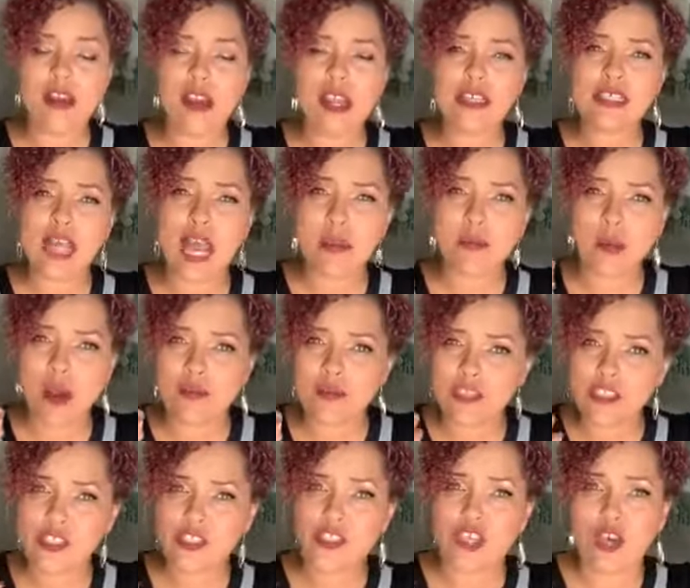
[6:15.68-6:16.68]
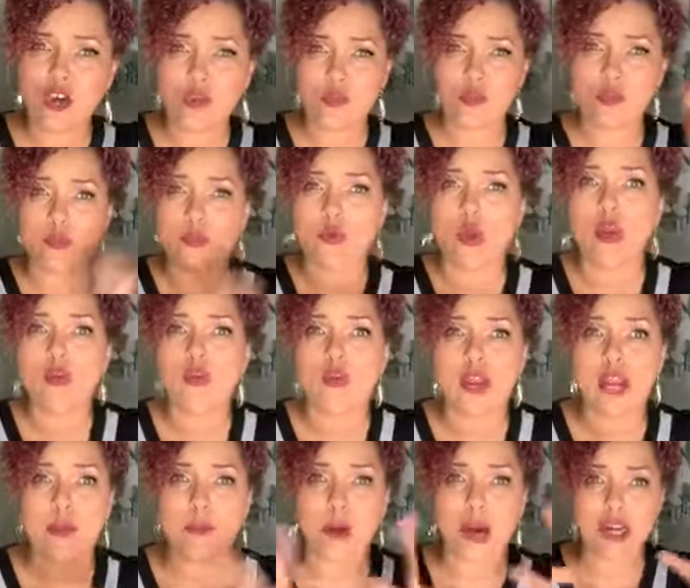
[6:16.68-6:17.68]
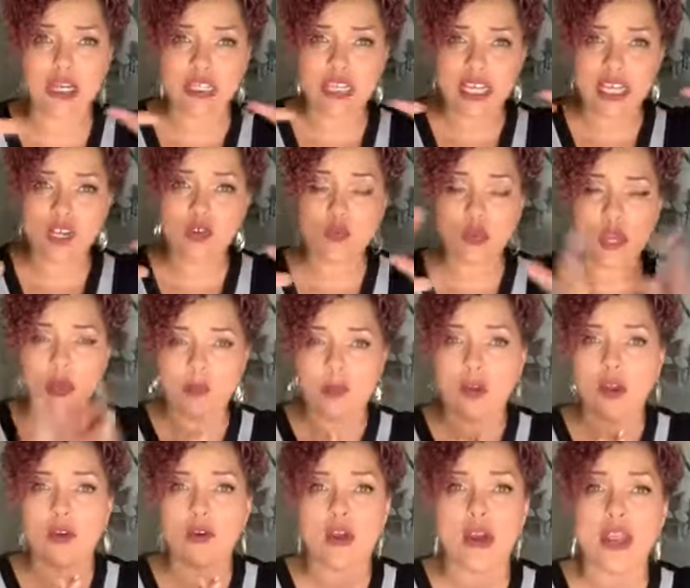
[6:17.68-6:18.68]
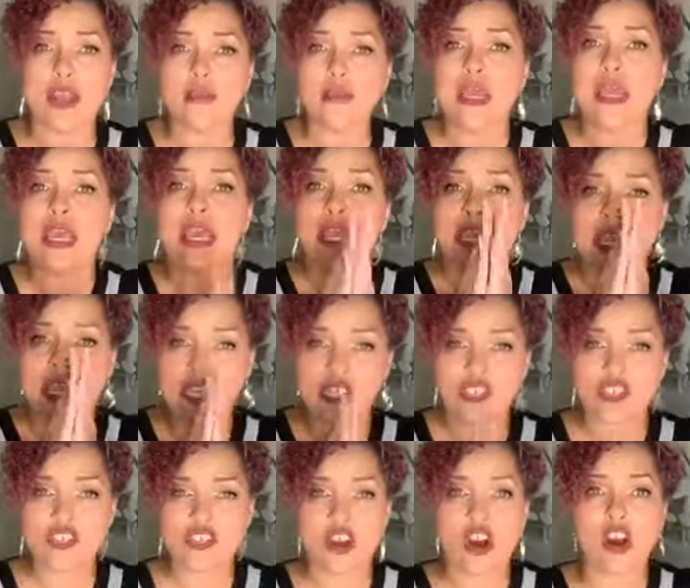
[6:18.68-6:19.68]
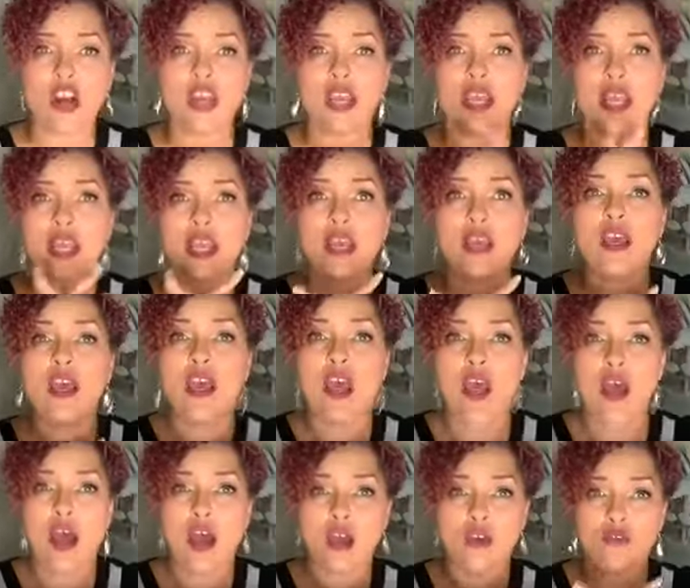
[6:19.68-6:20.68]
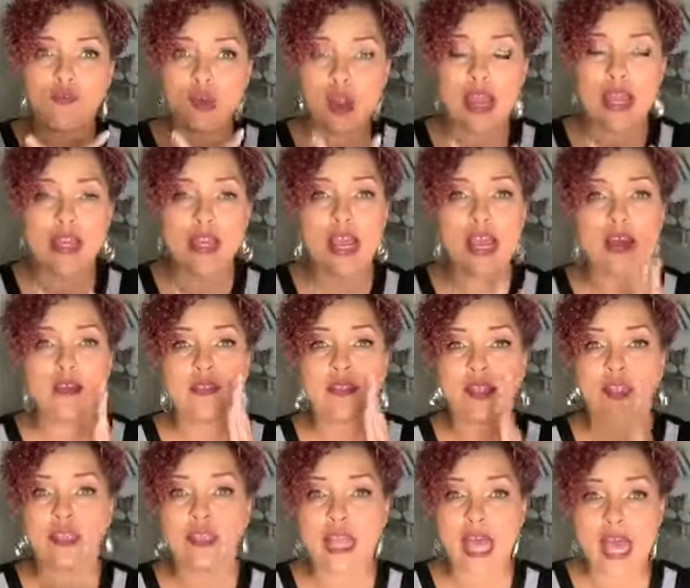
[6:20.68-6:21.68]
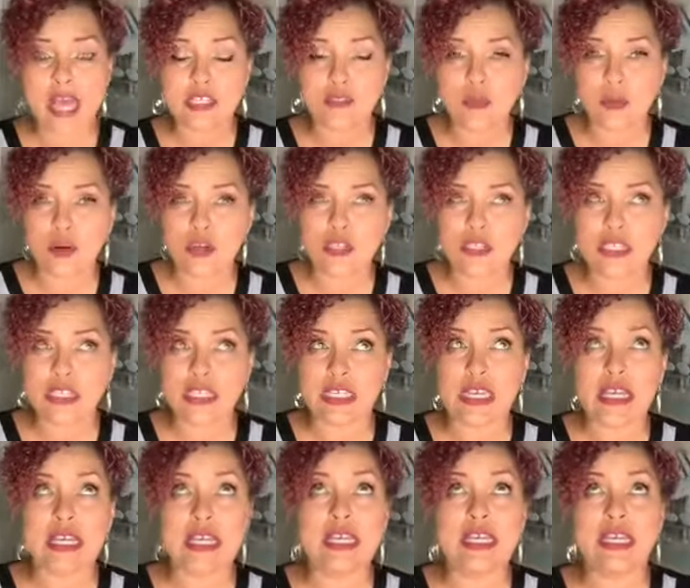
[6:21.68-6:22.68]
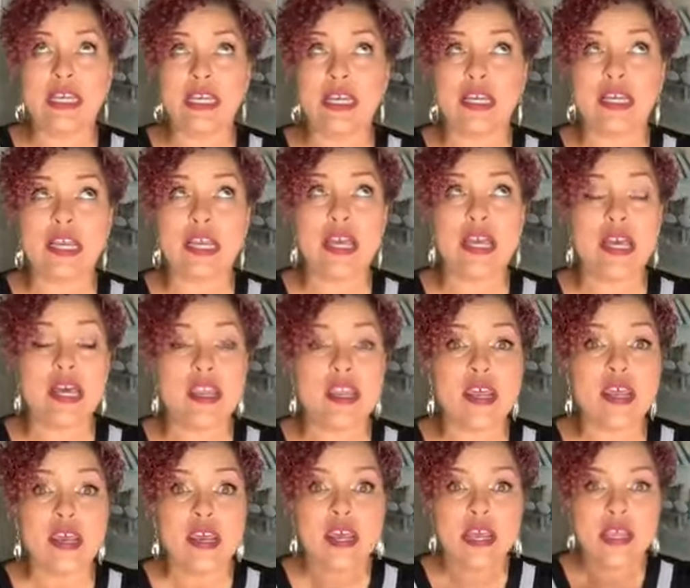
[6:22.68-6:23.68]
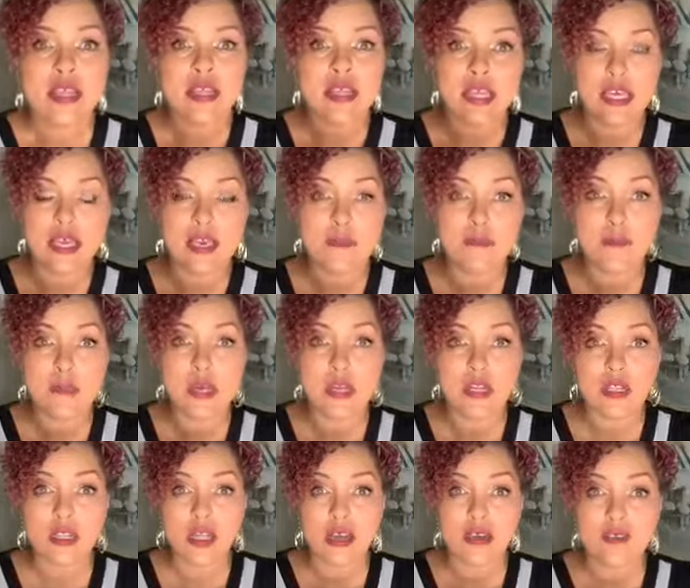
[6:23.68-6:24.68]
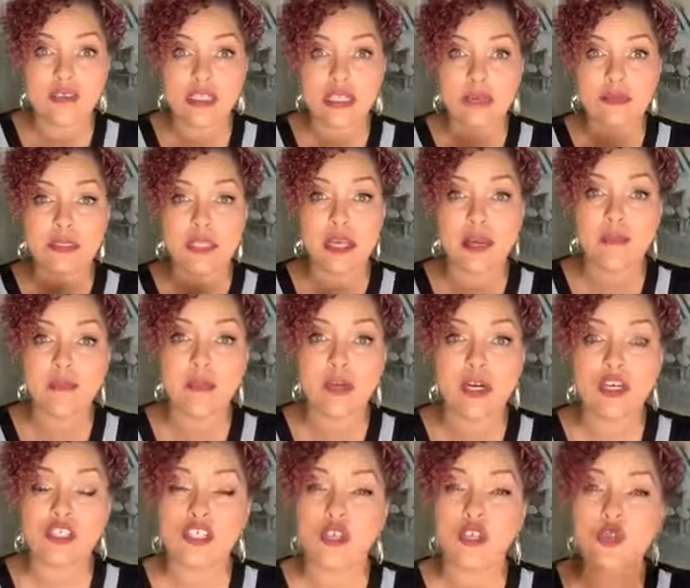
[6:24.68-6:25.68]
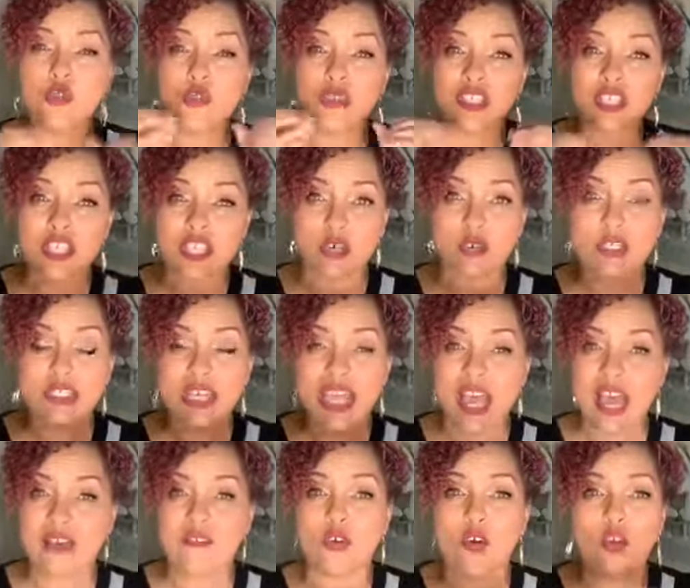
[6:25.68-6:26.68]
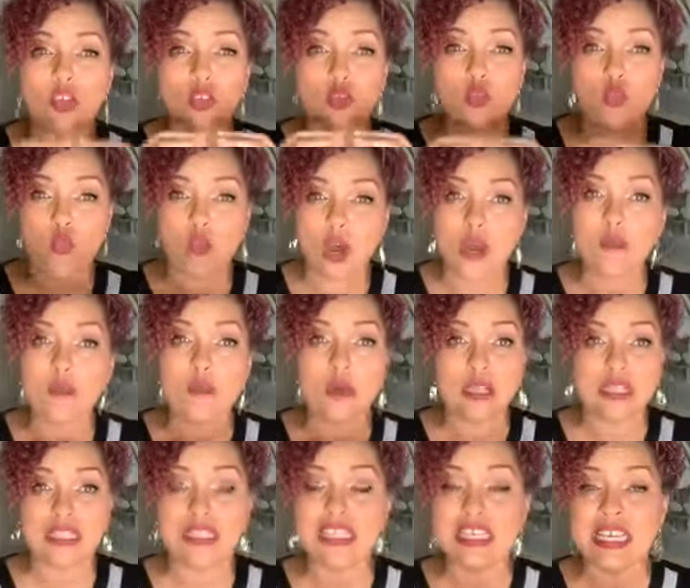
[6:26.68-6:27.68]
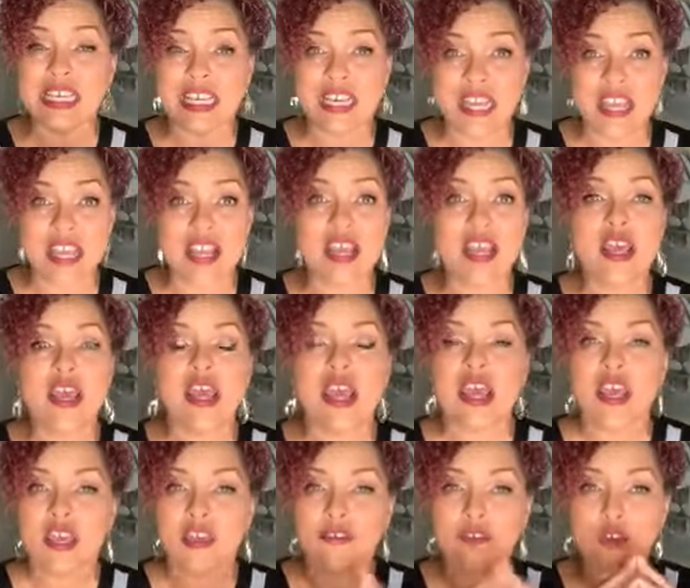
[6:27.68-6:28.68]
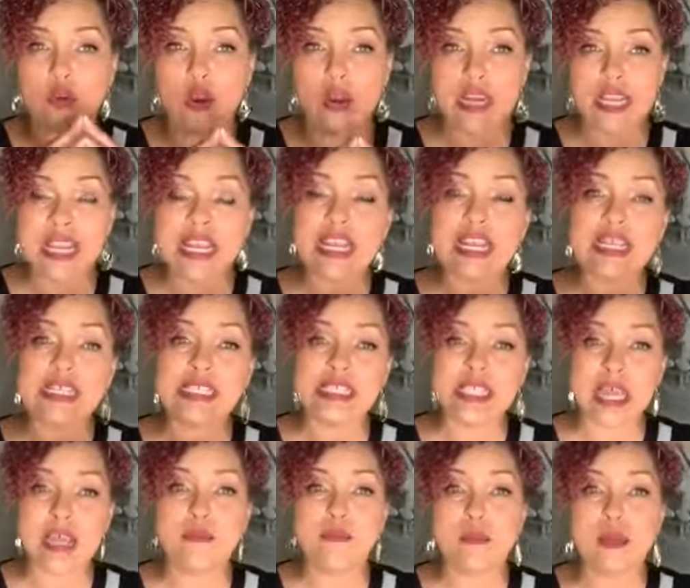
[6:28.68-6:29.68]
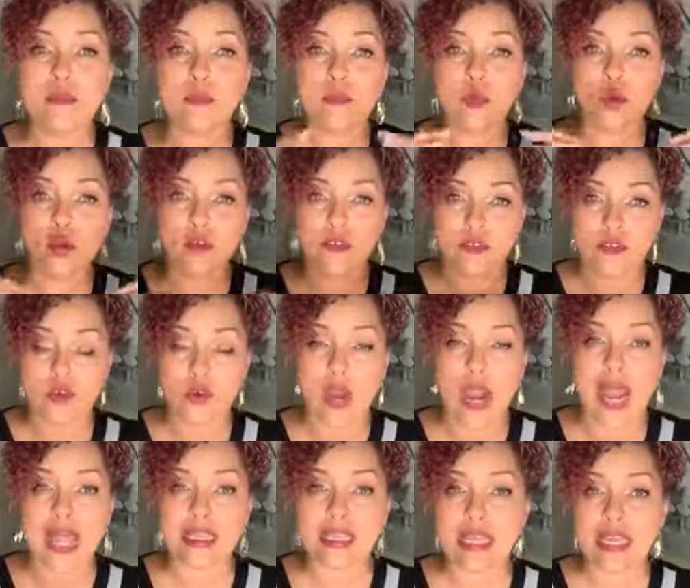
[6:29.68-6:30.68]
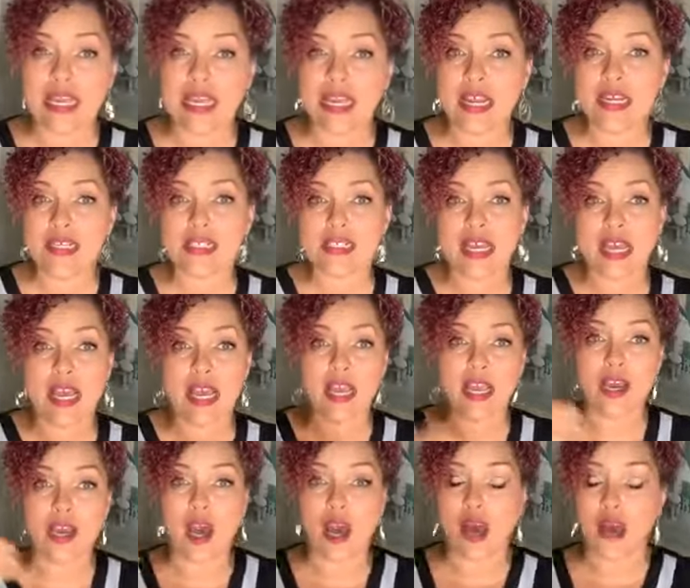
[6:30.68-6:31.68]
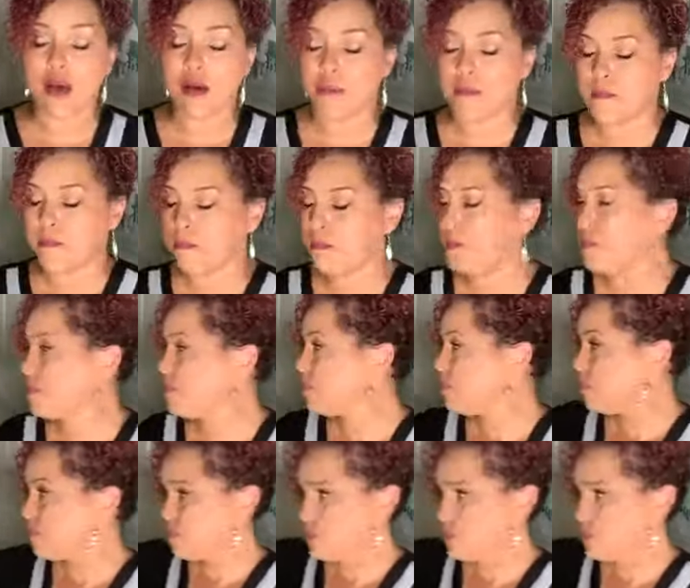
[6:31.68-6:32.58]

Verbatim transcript: Our next high profit zone program, our 10 week program is starting uh, right now. The last person can get in the middle of September. So you literally have only one month to get in. If you are an NSA member, if you are at the NSA um,